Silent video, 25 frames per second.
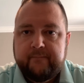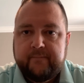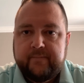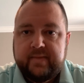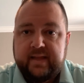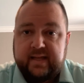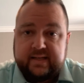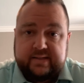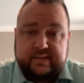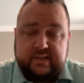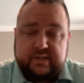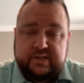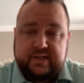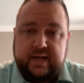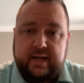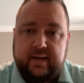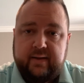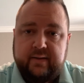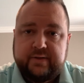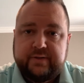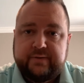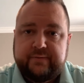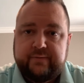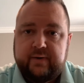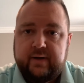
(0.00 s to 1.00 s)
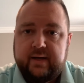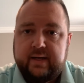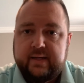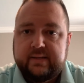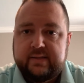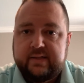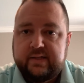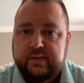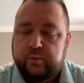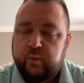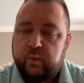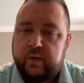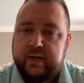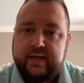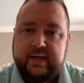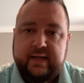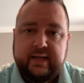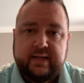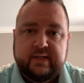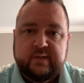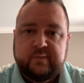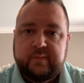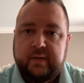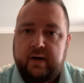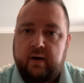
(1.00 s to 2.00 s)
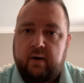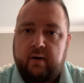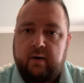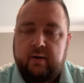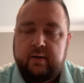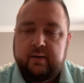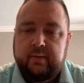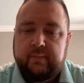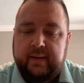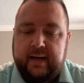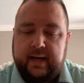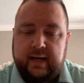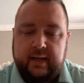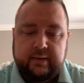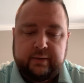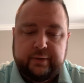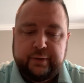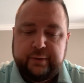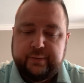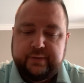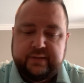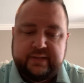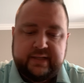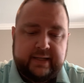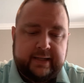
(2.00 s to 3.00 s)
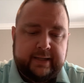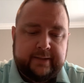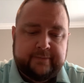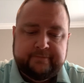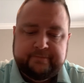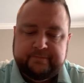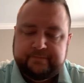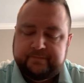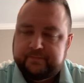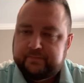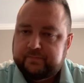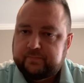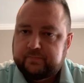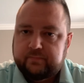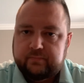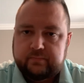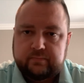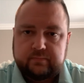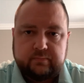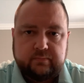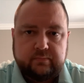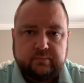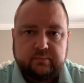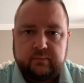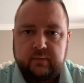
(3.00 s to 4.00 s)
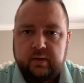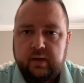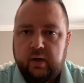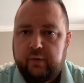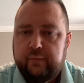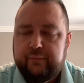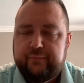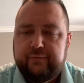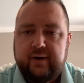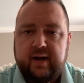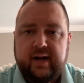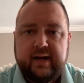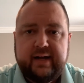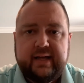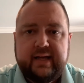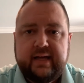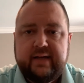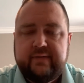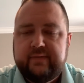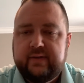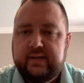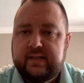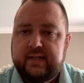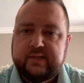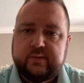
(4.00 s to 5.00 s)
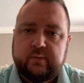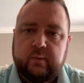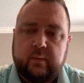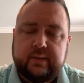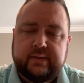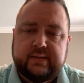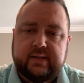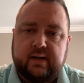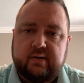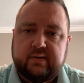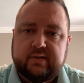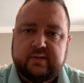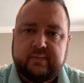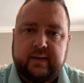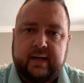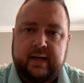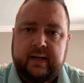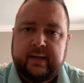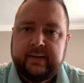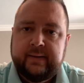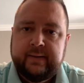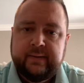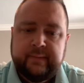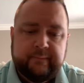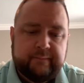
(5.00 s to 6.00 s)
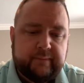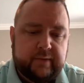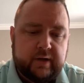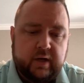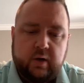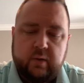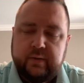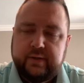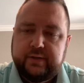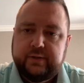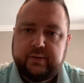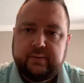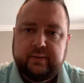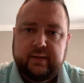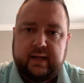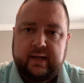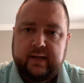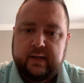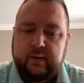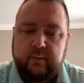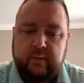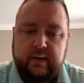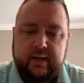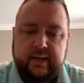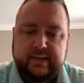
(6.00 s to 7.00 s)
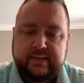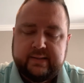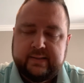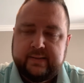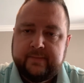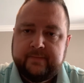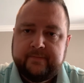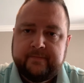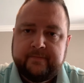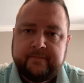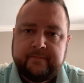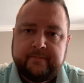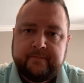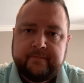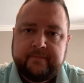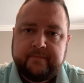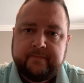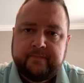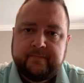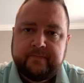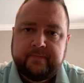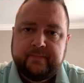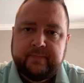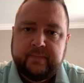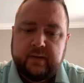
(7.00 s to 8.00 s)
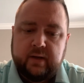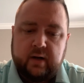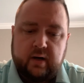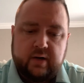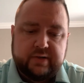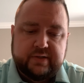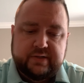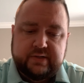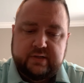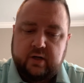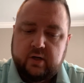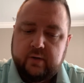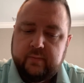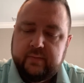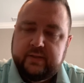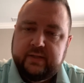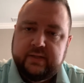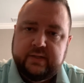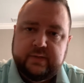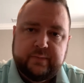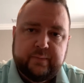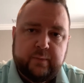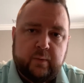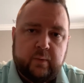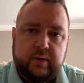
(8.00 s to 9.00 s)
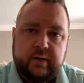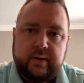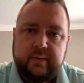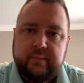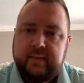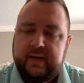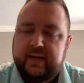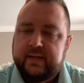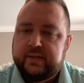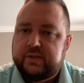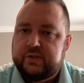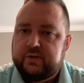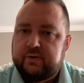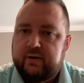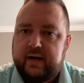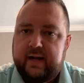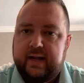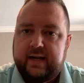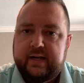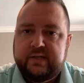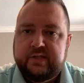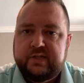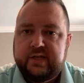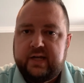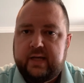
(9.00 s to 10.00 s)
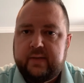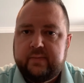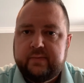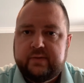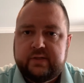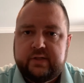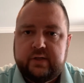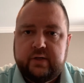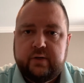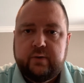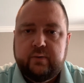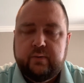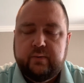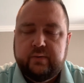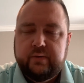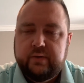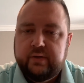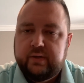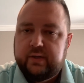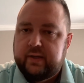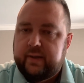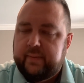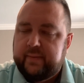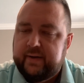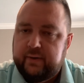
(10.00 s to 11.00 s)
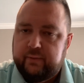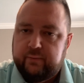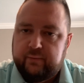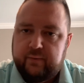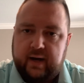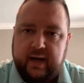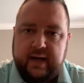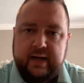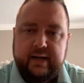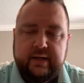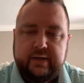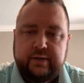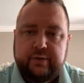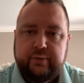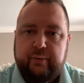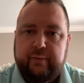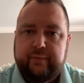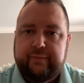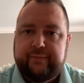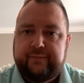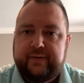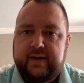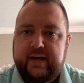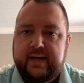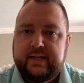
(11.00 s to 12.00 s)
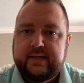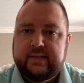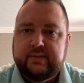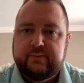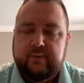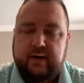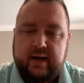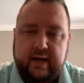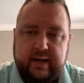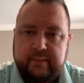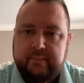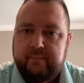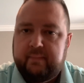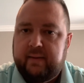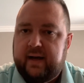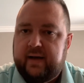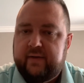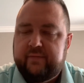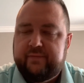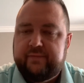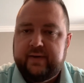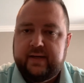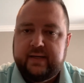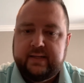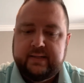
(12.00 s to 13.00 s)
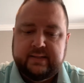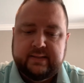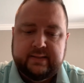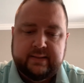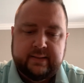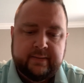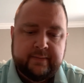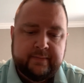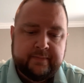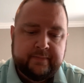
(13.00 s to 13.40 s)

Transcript: That's the challenge for us. This weekend has been all about Luke 10. On Friday evening, that's what we talked about. Go and do likewise. Our sermon this morning, man, straight out of James 2. I mean, right in your face, right in my face.